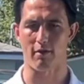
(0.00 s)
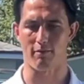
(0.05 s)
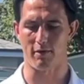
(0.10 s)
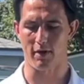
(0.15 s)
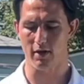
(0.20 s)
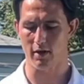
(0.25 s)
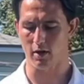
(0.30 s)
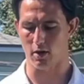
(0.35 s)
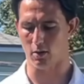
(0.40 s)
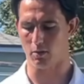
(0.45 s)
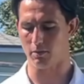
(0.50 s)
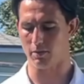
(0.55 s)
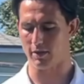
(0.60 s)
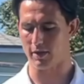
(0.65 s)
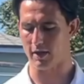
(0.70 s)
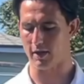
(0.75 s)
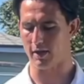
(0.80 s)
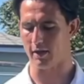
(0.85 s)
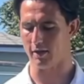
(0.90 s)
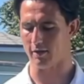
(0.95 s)
video,
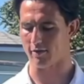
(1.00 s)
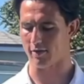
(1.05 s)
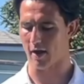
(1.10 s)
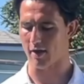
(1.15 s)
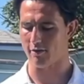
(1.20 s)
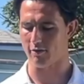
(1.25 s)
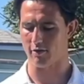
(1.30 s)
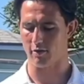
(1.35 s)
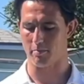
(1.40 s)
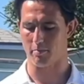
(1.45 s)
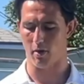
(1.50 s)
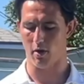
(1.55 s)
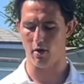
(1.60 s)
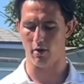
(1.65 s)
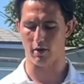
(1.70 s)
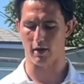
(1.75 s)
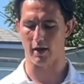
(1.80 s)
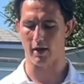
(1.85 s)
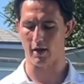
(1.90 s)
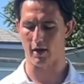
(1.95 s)
the size of the
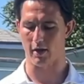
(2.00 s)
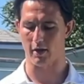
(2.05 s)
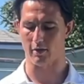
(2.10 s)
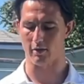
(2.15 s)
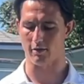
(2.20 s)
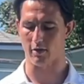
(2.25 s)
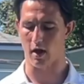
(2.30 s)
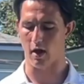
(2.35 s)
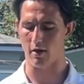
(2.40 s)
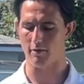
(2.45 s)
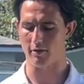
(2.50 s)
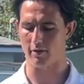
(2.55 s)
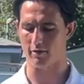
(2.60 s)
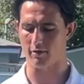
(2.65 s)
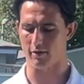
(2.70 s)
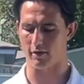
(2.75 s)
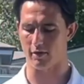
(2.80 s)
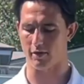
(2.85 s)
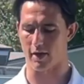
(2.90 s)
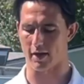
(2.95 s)
ball is
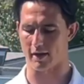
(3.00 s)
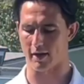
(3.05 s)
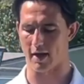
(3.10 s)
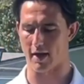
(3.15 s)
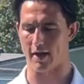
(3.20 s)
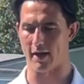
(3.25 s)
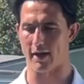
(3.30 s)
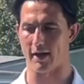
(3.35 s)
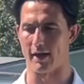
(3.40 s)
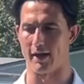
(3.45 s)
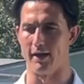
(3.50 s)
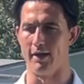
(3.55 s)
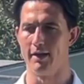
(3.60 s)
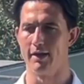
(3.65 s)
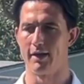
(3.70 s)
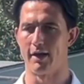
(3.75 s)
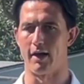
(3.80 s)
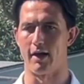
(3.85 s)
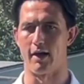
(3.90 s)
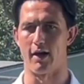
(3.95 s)
obviously like a
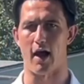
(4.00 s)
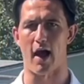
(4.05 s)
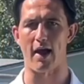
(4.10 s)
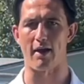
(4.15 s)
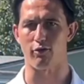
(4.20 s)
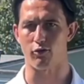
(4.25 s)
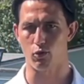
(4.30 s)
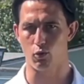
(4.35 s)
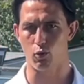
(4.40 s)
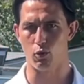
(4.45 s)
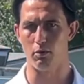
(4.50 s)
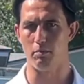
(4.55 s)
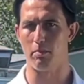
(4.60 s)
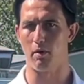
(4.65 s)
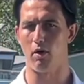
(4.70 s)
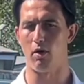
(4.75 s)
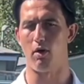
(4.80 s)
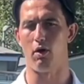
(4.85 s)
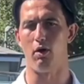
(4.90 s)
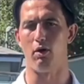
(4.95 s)
high school
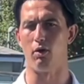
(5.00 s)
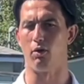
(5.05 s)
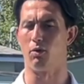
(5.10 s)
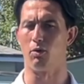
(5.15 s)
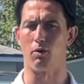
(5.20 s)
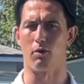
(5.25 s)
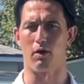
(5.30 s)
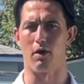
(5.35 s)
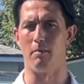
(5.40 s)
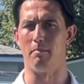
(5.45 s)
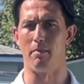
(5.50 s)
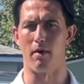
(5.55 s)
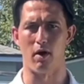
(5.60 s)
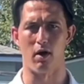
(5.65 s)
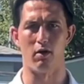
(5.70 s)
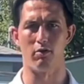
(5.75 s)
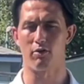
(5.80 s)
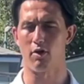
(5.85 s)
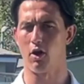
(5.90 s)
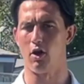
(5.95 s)
ball or
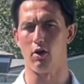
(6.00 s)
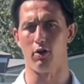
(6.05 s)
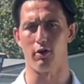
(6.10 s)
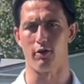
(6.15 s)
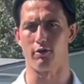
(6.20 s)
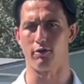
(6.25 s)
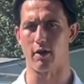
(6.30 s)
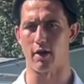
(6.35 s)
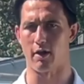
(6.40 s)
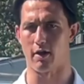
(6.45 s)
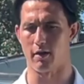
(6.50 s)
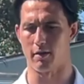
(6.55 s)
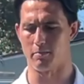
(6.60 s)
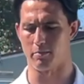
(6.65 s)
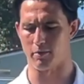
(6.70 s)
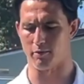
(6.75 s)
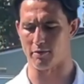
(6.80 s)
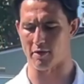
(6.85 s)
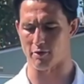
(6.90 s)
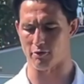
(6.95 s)
above, college,
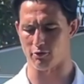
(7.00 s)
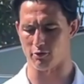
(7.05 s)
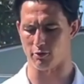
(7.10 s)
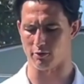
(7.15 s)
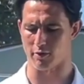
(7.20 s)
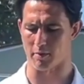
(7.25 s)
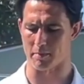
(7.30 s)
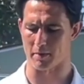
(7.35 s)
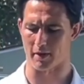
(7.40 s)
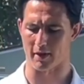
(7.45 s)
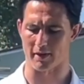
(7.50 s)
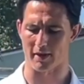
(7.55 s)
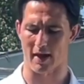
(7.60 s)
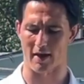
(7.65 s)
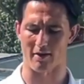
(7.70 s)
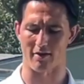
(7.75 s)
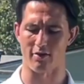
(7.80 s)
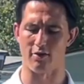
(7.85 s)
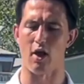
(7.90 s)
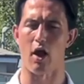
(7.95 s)
professional, something like
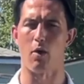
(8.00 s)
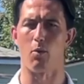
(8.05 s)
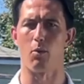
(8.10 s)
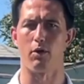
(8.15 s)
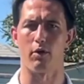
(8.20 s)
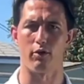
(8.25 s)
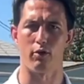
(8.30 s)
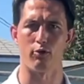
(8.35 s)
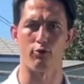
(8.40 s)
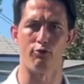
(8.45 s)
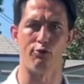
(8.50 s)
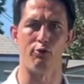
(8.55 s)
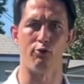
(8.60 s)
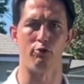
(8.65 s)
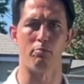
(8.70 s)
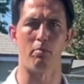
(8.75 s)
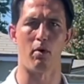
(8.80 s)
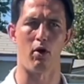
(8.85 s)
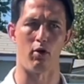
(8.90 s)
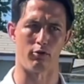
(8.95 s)
that. It's not one of those
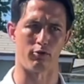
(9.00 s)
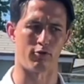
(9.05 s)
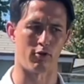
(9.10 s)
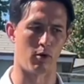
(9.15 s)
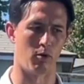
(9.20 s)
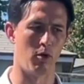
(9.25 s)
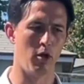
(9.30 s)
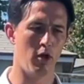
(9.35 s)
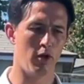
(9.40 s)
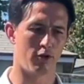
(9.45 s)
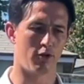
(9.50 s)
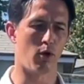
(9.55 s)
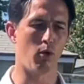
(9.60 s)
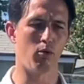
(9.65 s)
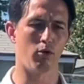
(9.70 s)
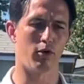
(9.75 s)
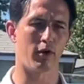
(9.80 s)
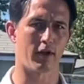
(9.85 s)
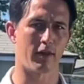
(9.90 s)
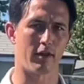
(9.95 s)
youth balls. So
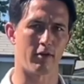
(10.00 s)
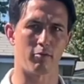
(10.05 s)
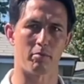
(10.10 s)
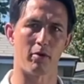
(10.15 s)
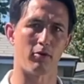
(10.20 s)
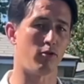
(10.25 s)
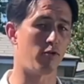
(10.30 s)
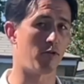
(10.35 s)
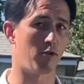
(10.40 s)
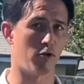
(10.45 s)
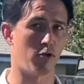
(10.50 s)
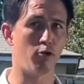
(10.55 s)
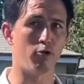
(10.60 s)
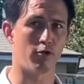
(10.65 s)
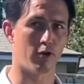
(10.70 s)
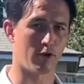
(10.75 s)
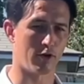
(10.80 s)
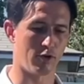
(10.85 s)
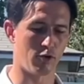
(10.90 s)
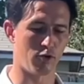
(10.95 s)
don't look at that, especially if you're
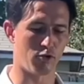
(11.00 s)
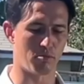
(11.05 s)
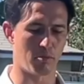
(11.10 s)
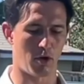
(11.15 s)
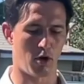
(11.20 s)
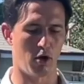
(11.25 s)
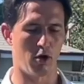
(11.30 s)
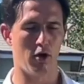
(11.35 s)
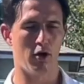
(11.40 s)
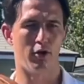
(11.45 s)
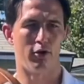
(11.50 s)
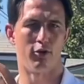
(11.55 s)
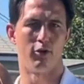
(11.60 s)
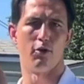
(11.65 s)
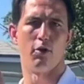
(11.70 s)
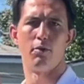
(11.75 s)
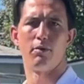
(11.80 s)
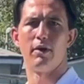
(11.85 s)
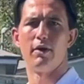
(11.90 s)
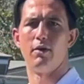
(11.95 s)
using a youth ball. You
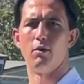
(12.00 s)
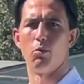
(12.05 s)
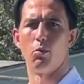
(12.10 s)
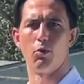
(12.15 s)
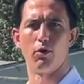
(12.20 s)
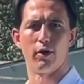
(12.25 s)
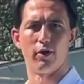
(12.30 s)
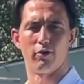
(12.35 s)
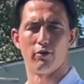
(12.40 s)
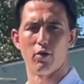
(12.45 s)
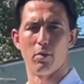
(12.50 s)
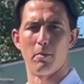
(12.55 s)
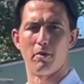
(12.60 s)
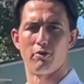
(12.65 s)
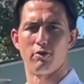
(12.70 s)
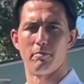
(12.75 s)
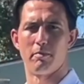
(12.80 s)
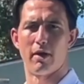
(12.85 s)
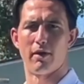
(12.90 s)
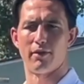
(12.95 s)
don't need to worry so
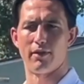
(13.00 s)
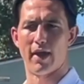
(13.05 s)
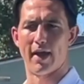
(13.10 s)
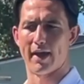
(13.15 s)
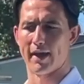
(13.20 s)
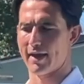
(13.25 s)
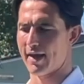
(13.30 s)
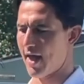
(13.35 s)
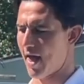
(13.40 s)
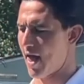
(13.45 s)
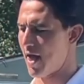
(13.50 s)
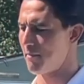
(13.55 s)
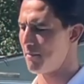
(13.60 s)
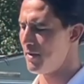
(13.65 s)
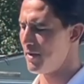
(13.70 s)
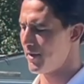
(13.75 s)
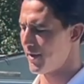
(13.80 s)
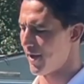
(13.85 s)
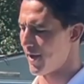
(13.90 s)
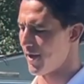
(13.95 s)
much about that gap.
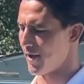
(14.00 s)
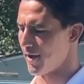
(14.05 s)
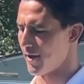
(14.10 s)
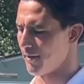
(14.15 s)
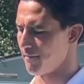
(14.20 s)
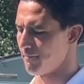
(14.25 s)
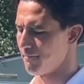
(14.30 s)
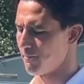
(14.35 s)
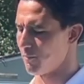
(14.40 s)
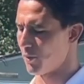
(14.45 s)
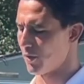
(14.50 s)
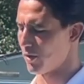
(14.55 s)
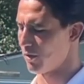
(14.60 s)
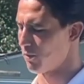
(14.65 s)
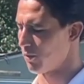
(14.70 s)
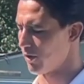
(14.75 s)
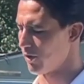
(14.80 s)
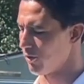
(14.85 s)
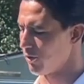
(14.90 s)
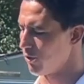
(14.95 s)

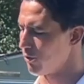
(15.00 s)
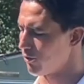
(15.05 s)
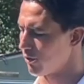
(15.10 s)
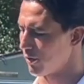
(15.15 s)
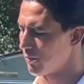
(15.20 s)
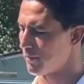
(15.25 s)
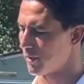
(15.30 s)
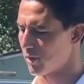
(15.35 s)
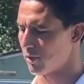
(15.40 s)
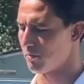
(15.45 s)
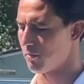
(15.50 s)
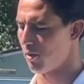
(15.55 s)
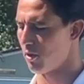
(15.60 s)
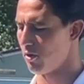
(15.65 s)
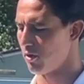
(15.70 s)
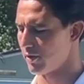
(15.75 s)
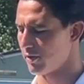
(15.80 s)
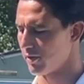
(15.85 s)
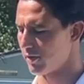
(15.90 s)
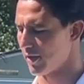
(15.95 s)
When you're using a bigger
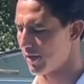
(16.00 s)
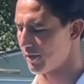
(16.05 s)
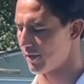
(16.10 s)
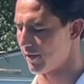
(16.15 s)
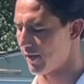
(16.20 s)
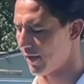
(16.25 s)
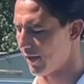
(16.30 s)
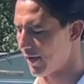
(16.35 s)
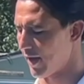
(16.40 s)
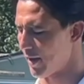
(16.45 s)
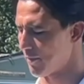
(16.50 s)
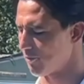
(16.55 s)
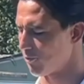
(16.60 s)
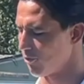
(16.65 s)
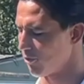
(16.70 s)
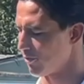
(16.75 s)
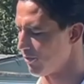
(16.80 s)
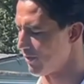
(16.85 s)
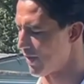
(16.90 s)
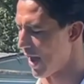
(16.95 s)
ball, I think that gap's
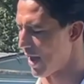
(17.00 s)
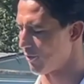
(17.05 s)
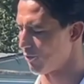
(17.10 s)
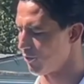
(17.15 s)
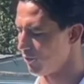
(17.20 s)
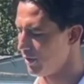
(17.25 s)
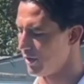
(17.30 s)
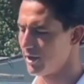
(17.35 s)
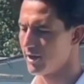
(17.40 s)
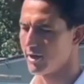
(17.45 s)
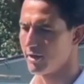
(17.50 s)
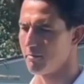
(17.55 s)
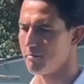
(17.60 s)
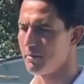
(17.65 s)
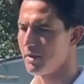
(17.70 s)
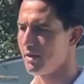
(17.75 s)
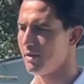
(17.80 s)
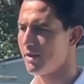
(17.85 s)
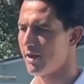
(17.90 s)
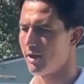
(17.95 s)
just naturally going to
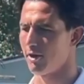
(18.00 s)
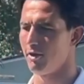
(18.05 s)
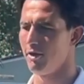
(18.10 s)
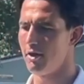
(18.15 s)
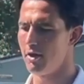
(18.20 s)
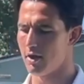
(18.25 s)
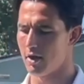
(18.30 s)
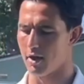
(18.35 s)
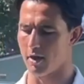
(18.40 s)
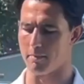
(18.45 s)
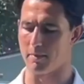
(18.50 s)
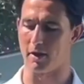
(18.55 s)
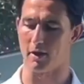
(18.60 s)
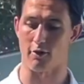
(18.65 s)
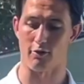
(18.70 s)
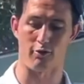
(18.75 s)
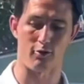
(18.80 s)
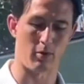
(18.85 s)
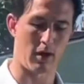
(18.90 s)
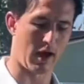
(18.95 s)
be there
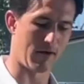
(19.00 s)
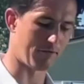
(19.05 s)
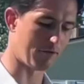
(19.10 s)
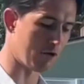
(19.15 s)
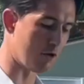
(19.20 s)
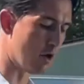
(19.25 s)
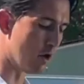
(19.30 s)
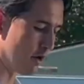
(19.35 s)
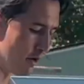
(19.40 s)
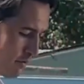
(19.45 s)
because you have to